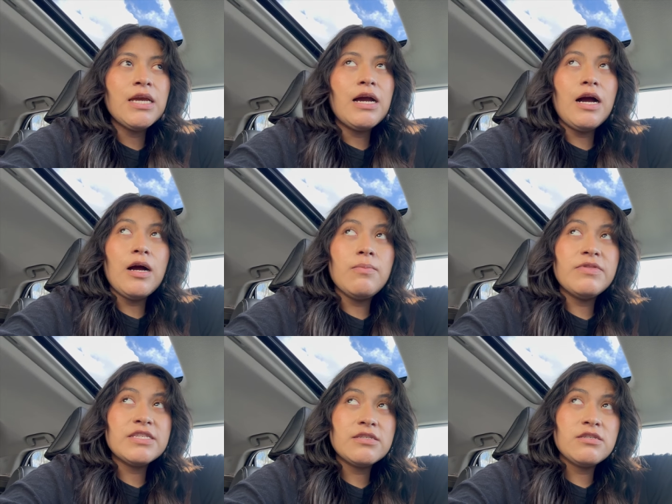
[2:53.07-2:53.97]
Um,
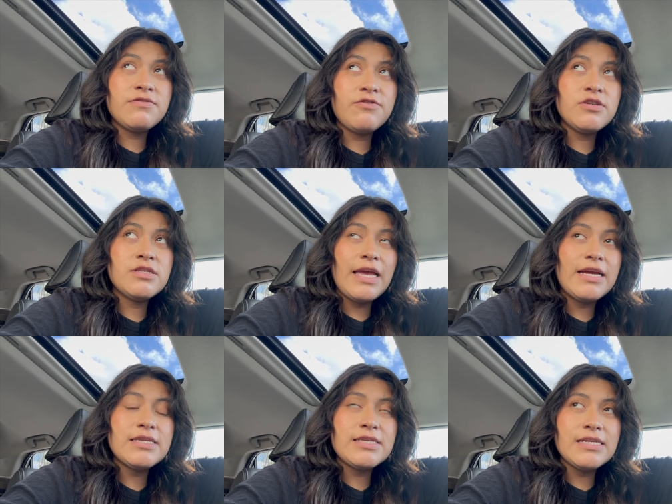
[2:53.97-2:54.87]
this is his first like
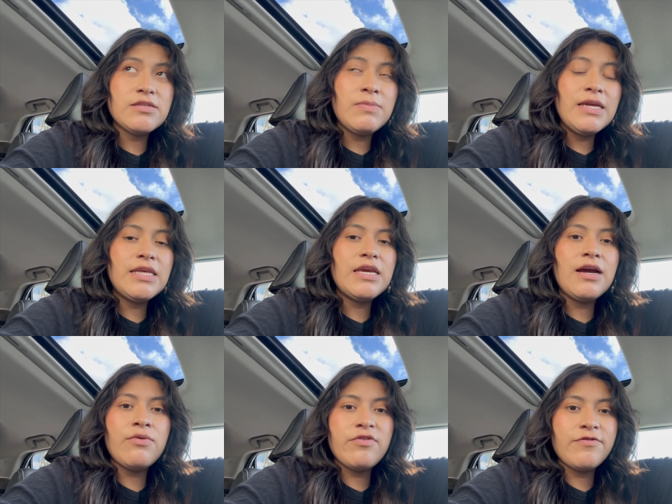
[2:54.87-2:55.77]
assessment. He
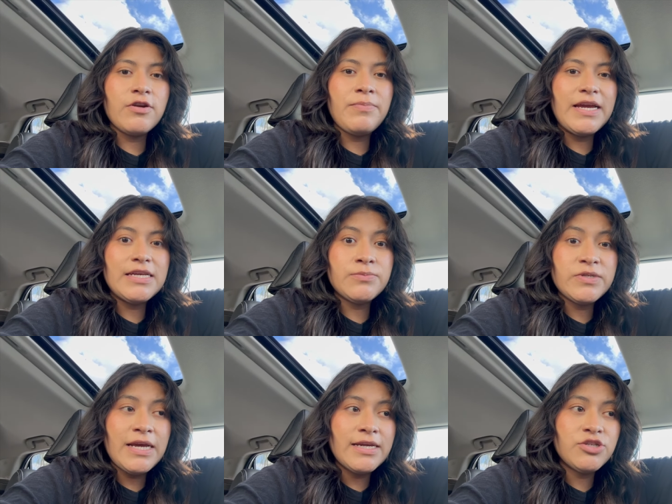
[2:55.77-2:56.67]
got referred by his
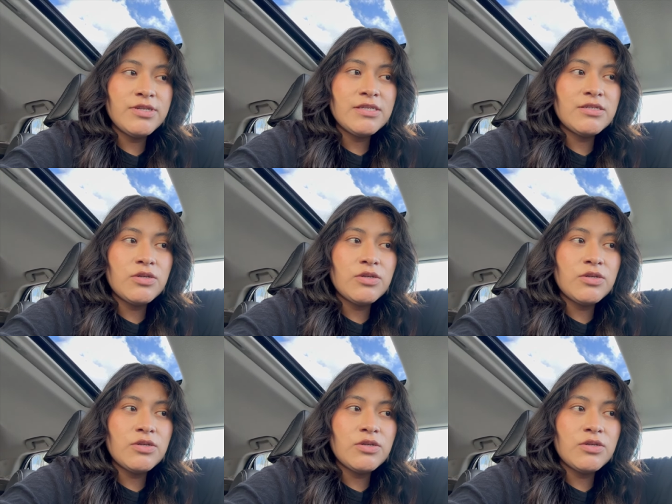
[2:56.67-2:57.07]
podiatrist.